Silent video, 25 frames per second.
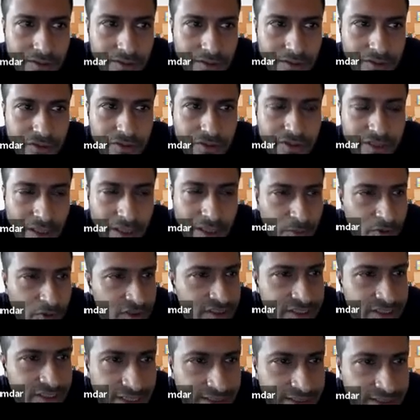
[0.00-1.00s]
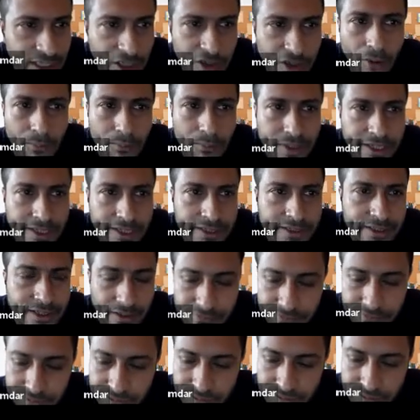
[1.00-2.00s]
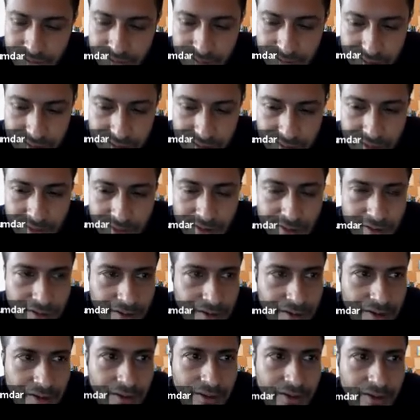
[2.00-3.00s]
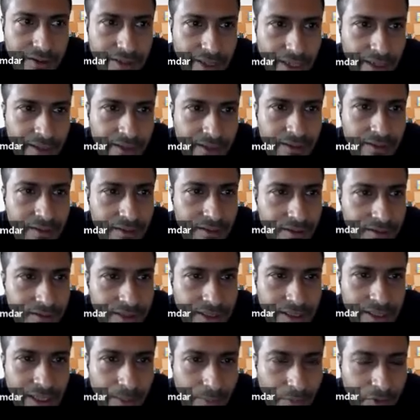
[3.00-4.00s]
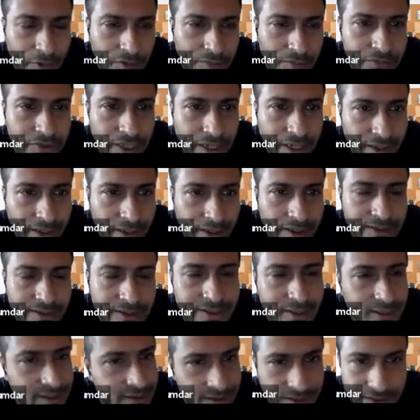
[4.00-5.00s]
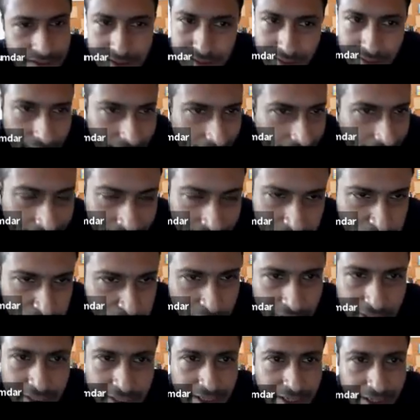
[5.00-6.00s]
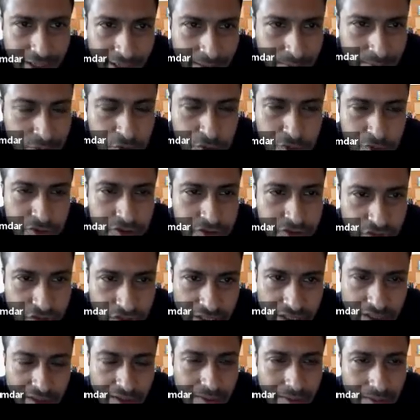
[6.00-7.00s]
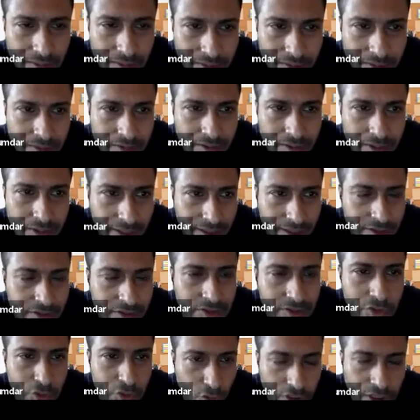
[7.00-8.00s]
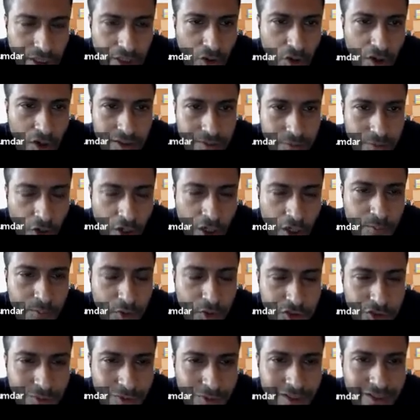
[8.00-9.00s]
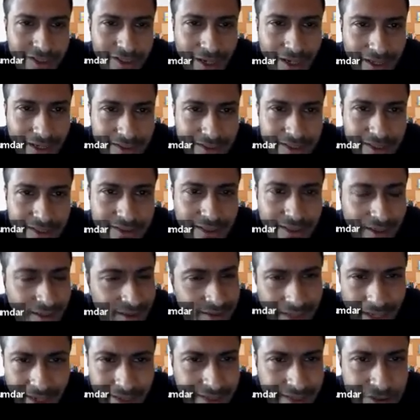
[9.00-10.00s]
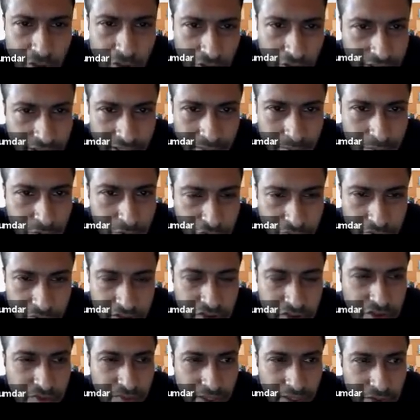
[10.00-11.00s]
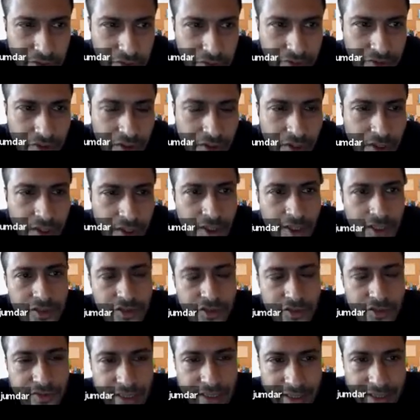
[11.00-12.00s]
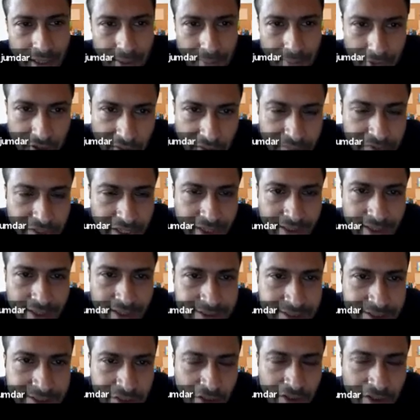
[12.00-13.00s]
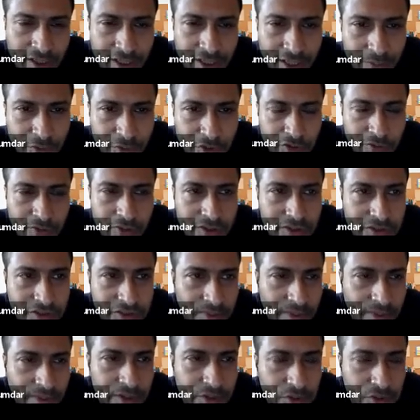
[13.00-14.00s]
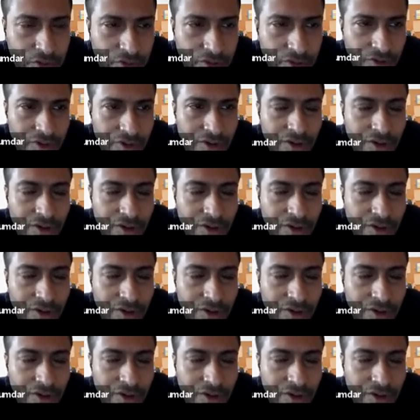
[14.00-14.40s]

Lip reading: So suppose G is a complete graph, then the number of triangles is actually m choose 3, right? You total all possible triangles are there, and that is order m to the power 3 by 2. So if the number of triangles is order m to the power 3 by 2,